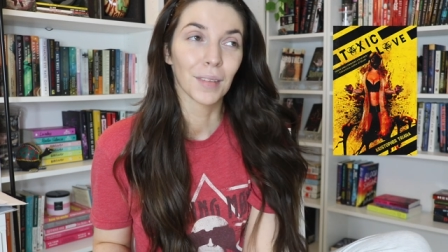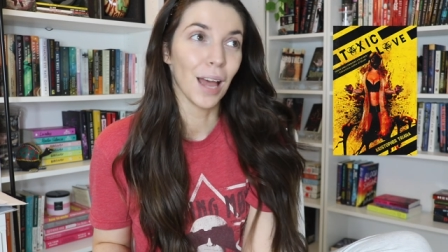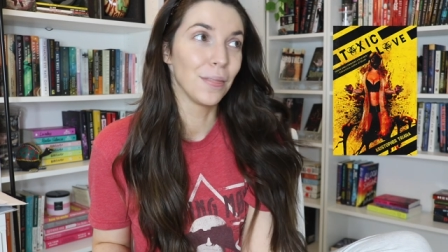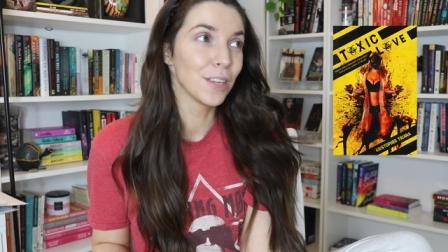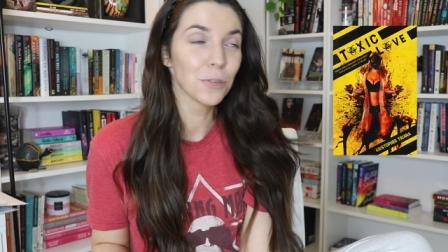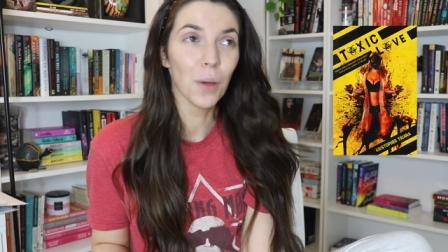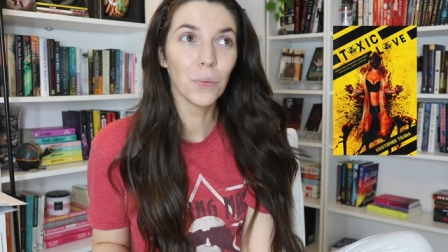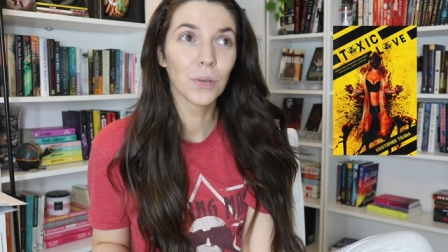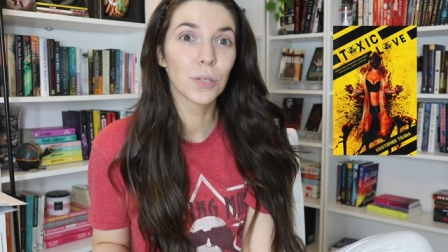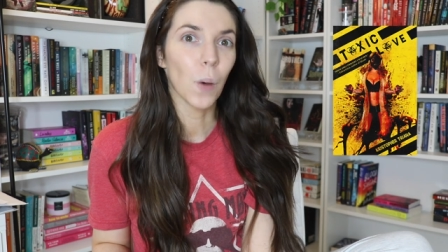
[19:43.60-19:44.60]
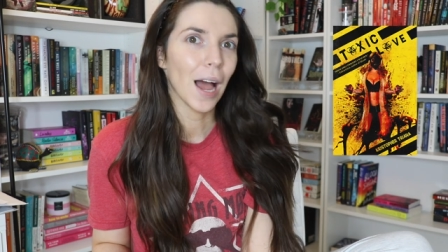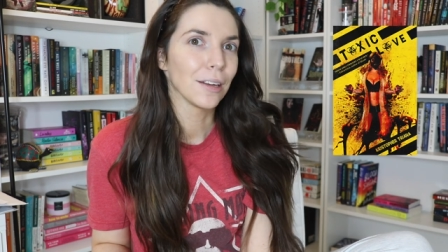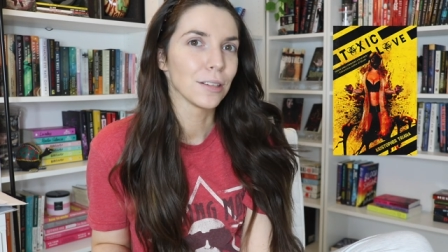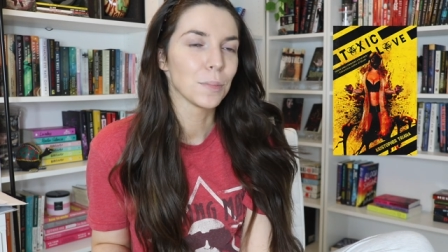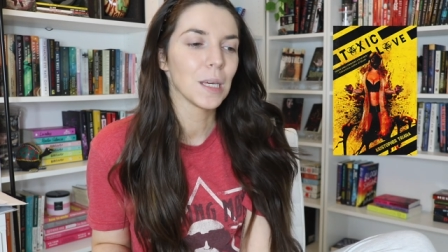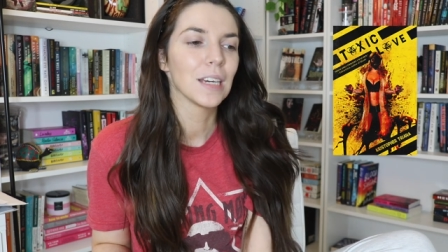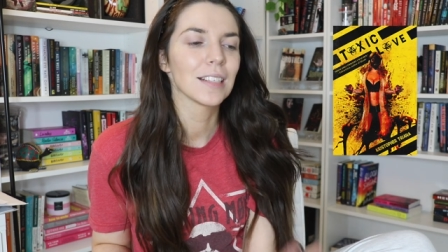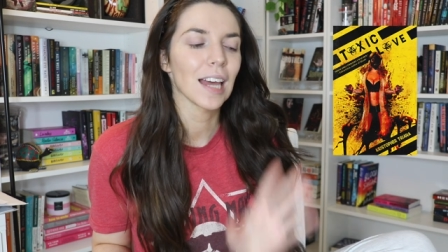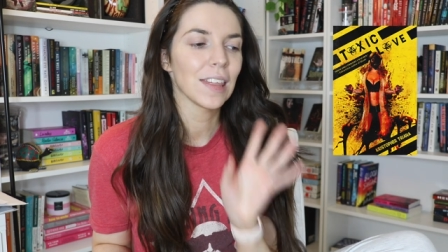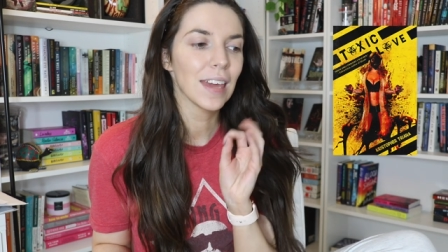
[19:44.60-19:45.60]
And this one was wild
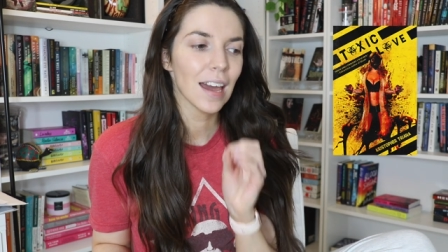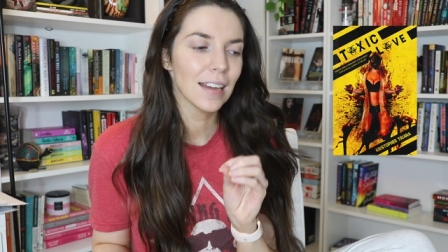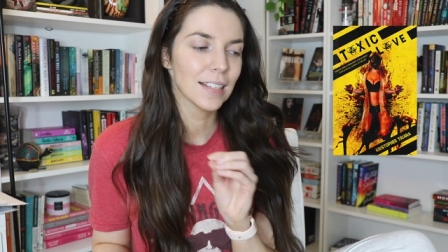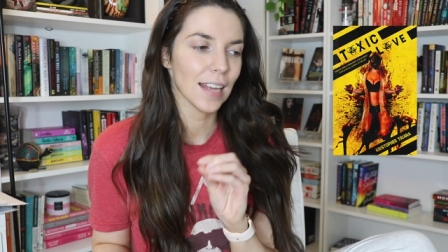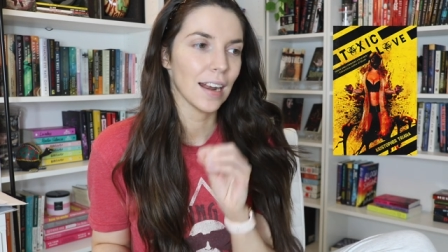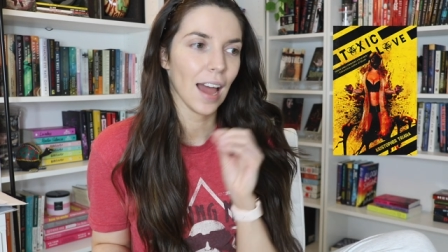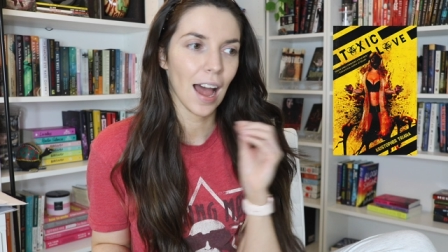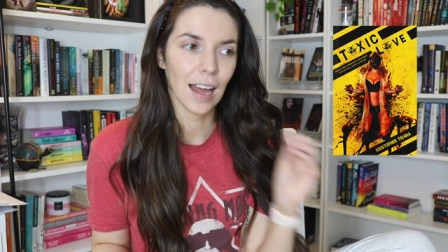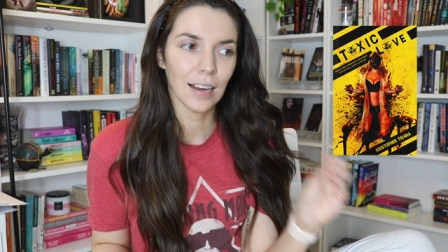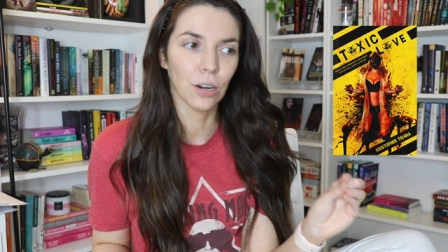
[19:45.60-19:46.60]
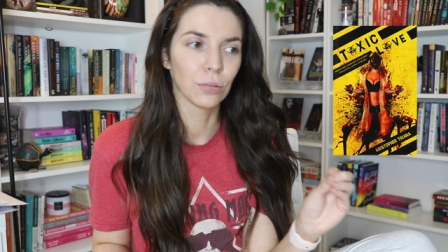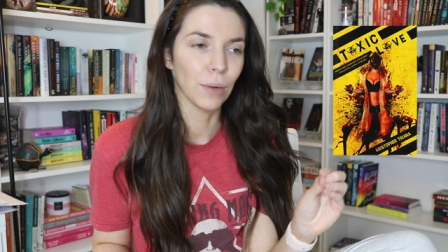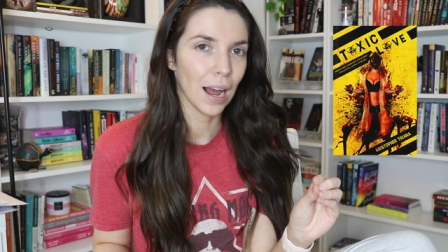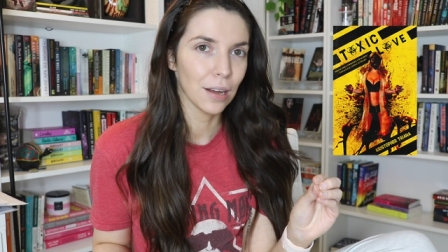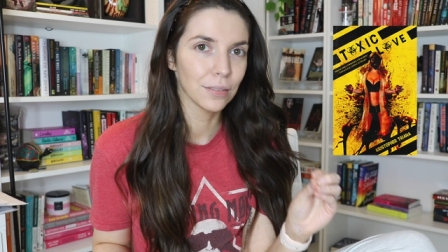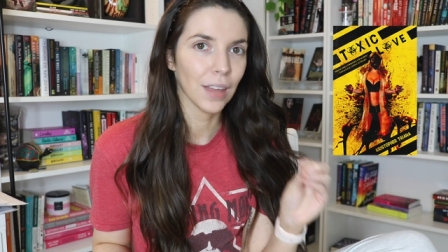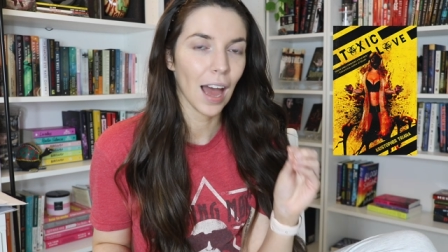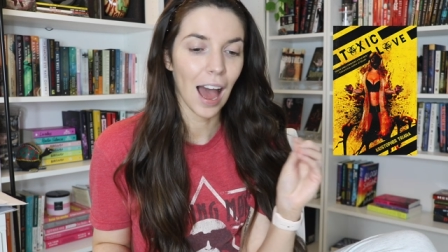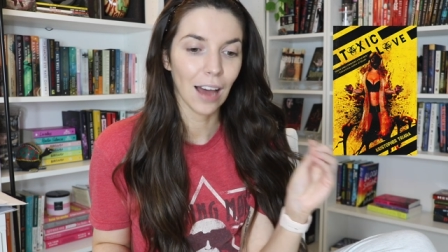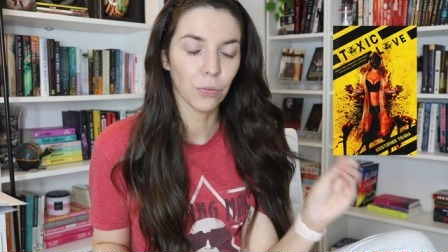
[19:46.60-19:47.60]
because I think I said at around the
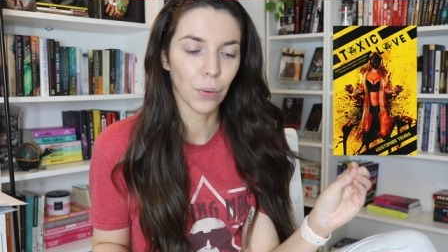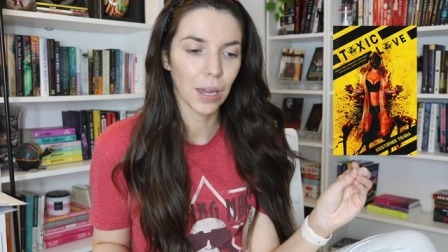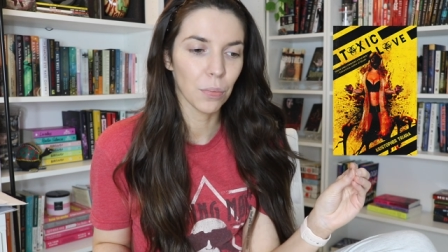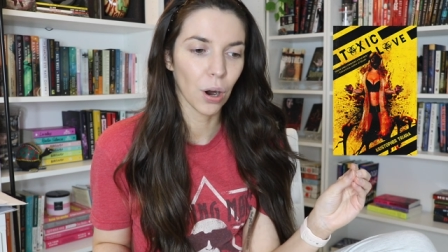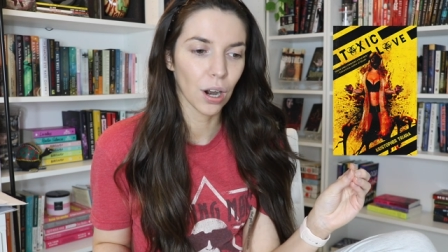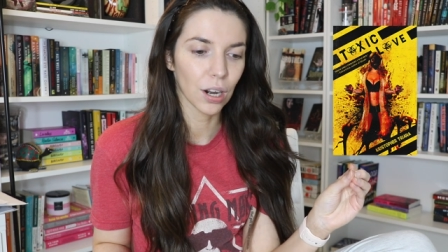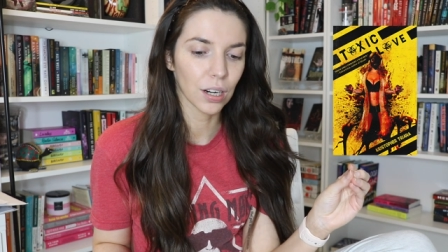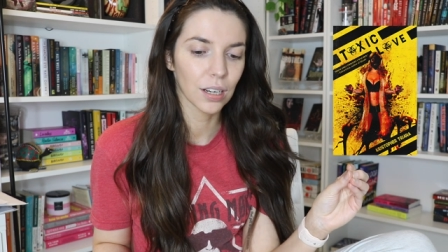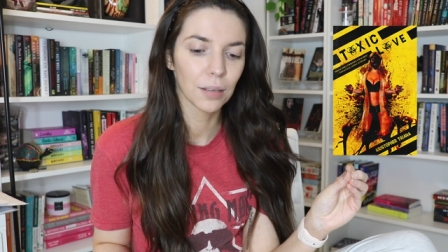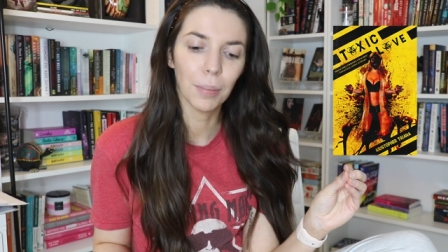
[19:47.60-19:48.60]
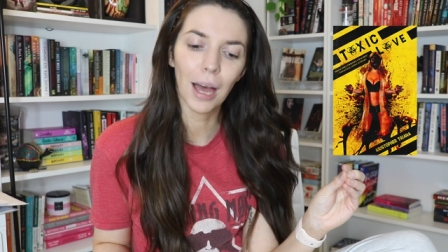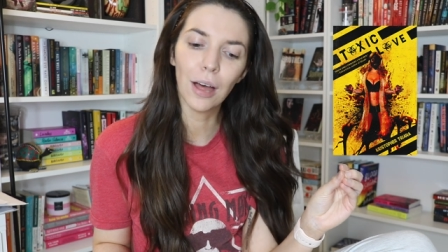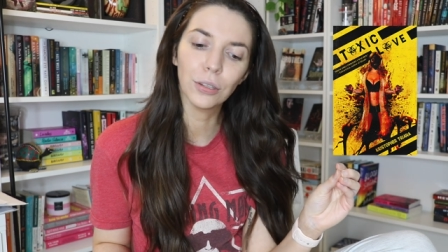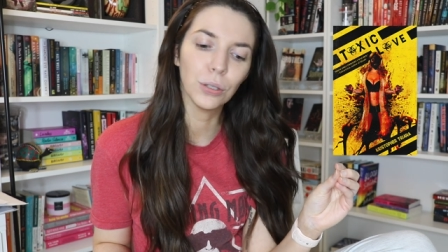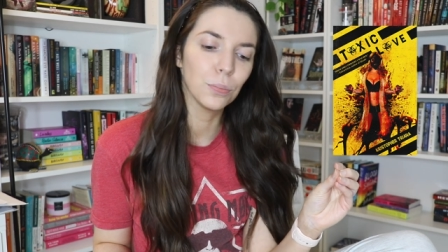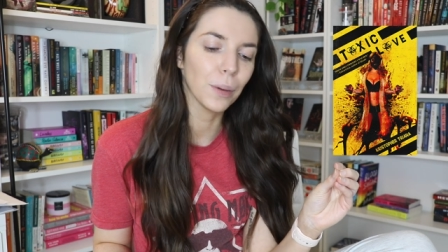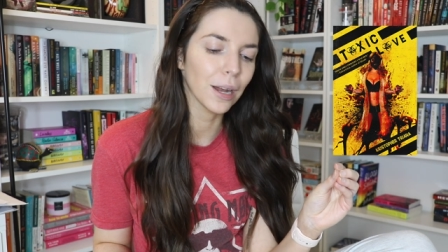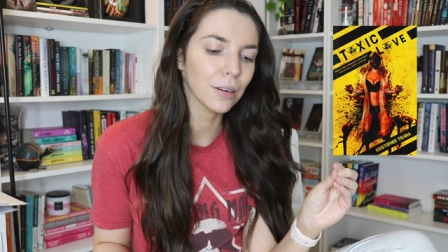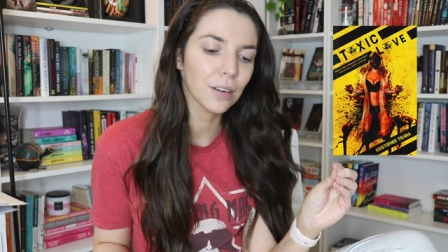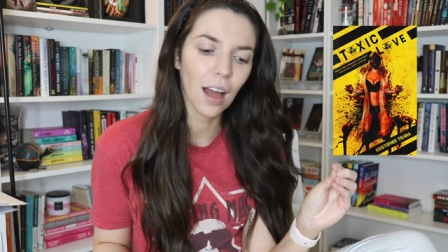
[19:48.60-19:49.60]
halfway mark, Belle, you
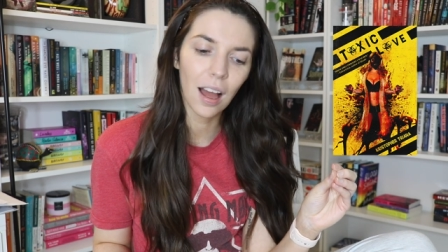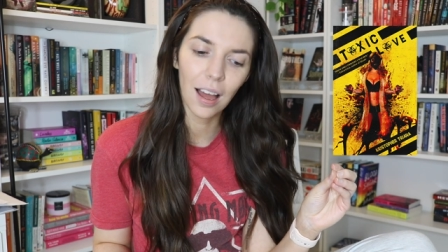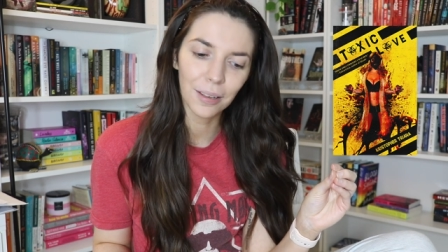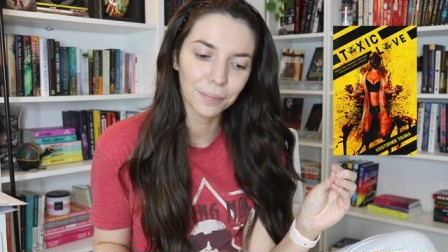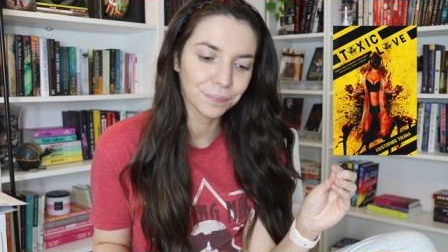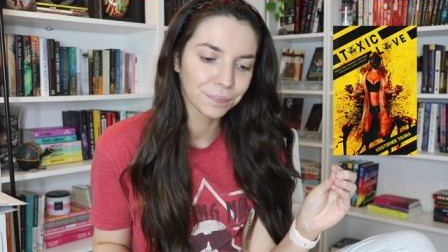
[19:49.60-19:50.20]
better not.